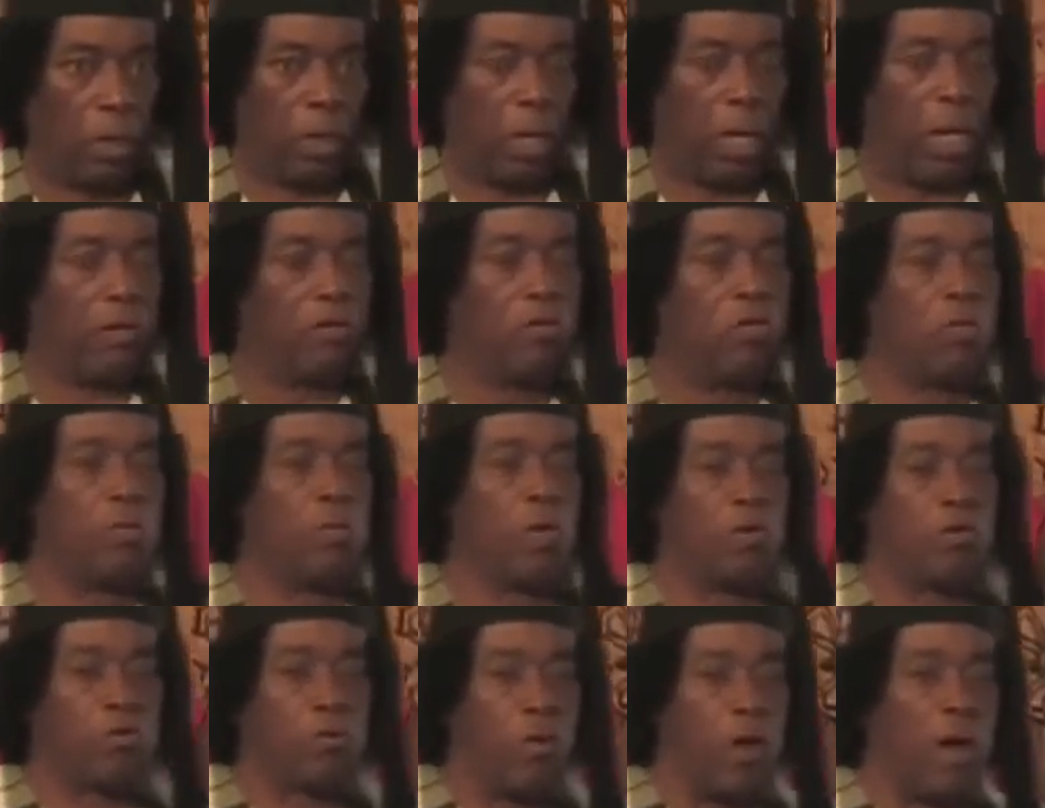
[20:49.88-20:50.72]
And you
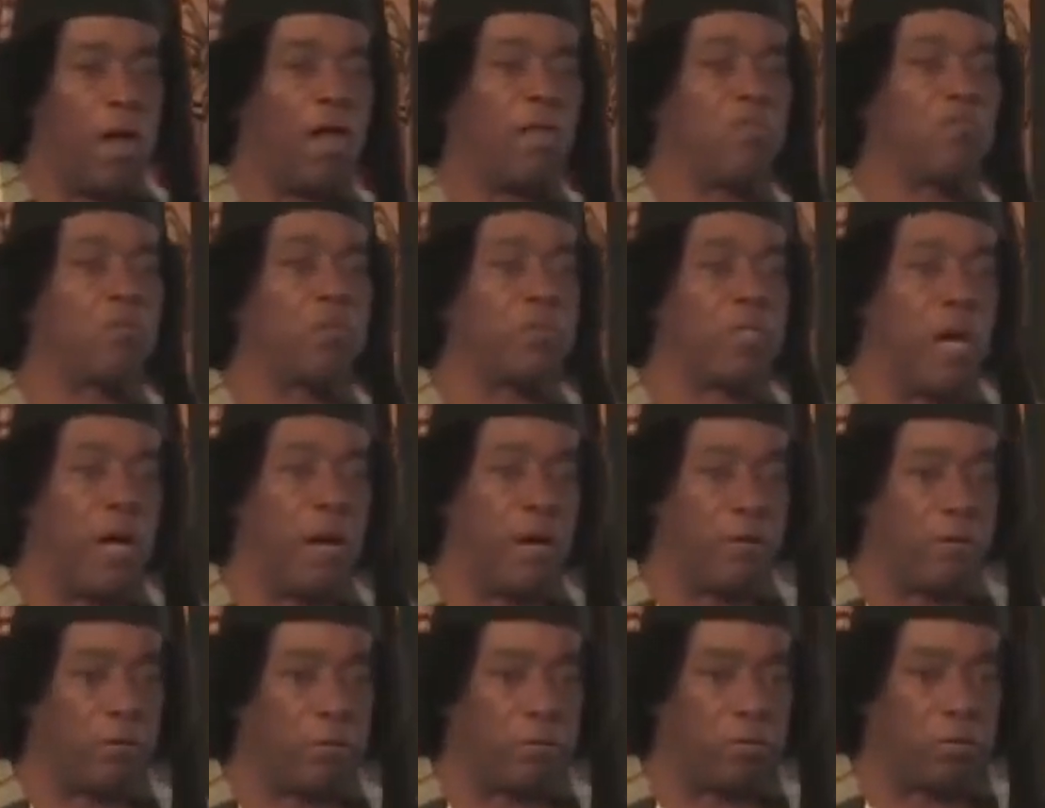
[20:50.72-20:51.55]
must rise with
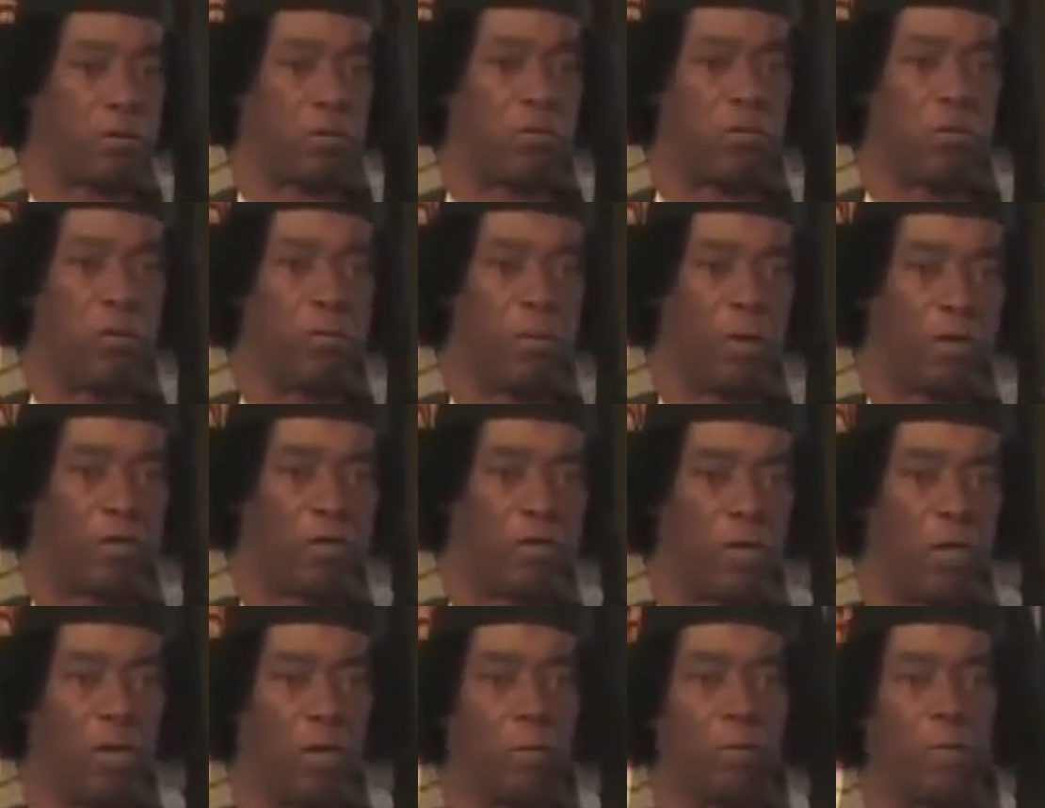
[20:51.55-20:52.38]
honor. So you
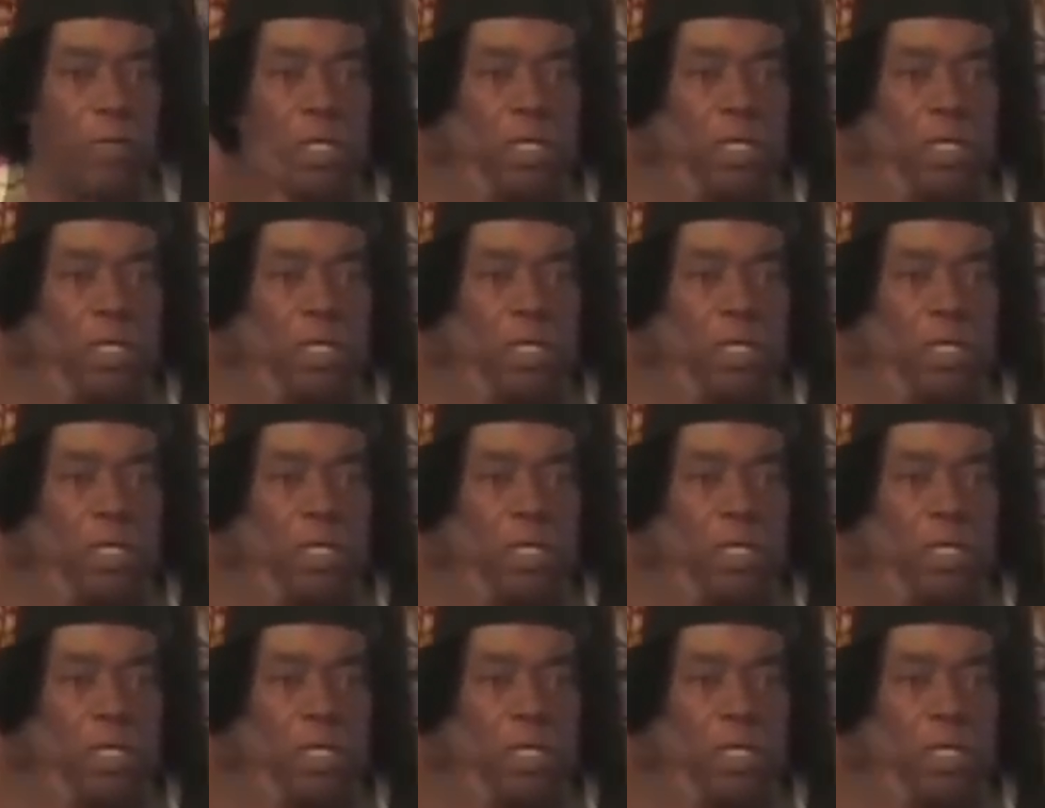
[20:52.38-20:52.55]
must come